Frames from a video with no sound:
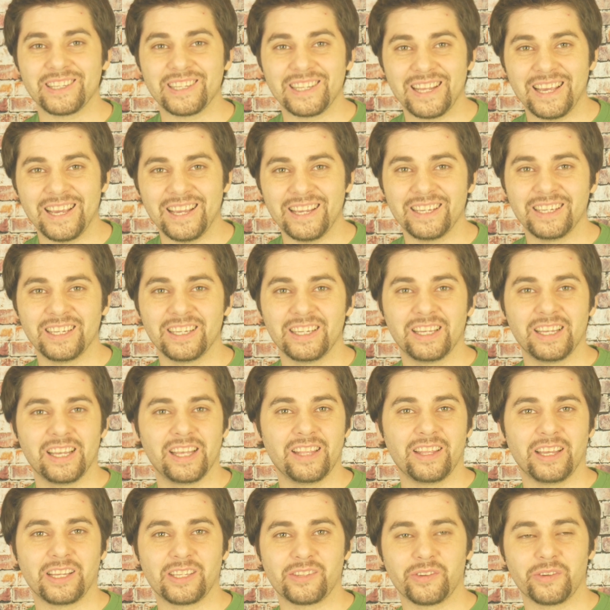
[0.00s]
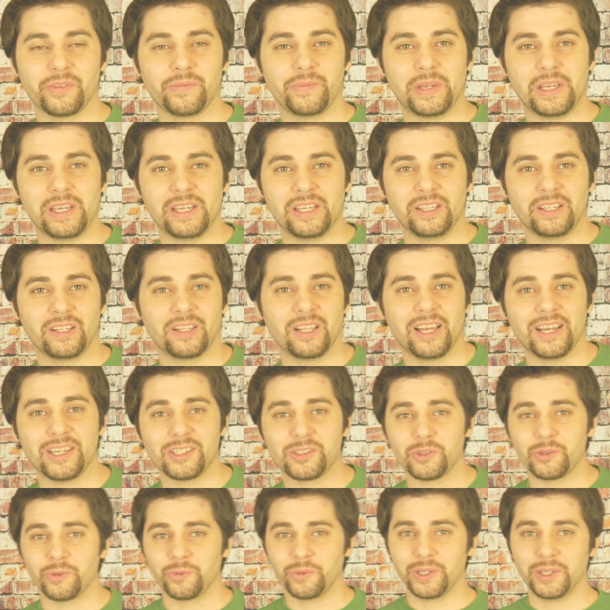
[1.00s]
the day. Thanks for being in
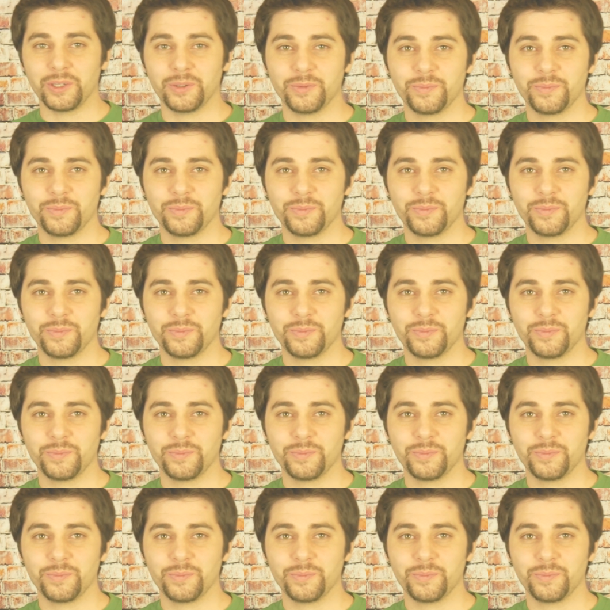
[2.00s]
class with me.